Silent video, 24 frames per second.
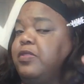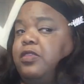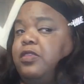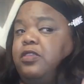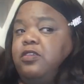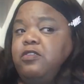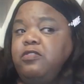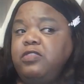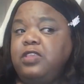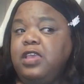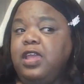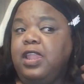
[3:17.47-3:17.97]

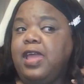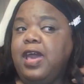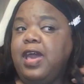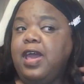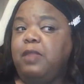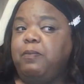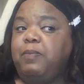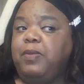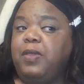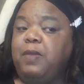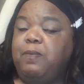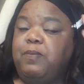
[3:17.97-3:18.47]
You see a lot
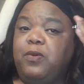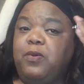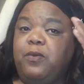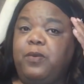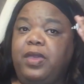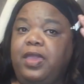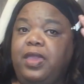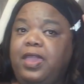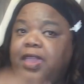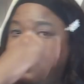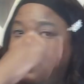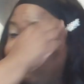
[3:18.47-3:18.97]
of people
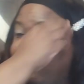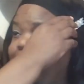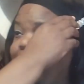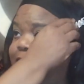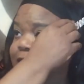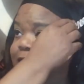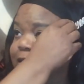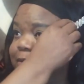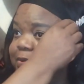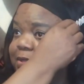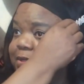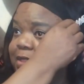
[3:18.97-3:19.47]
with hair
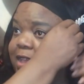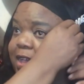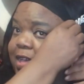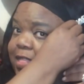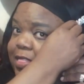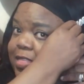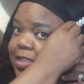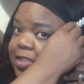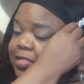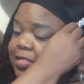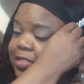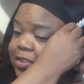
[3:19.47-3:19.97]
clips now. I
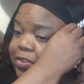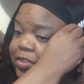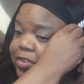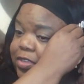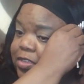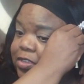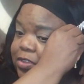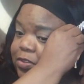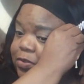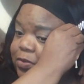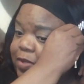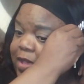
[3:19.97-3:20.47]
think they're
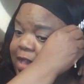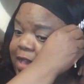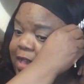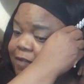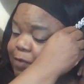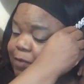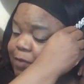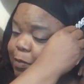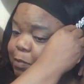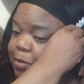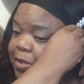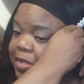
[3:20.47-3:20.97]
cute. I
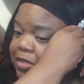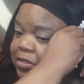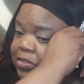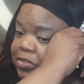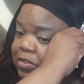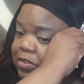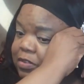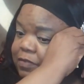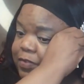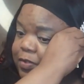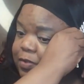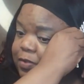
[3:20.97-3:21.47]
have a bunch
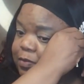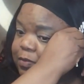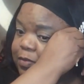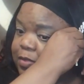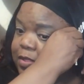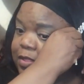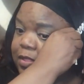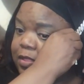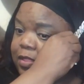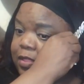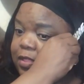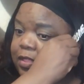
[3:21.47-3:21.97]
of them,
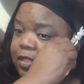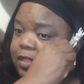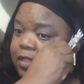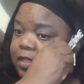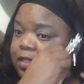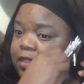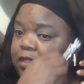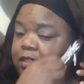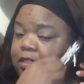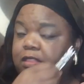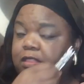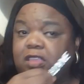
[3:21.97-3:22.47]

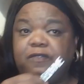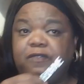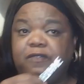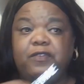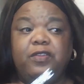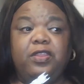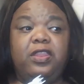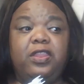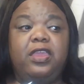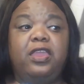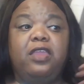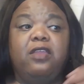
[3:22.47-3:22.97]

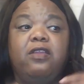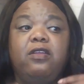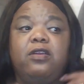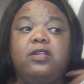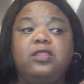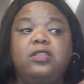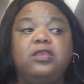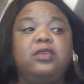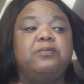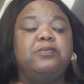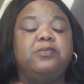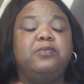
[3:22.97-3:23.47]
different hair
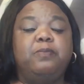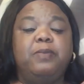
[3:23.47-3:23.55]
clips.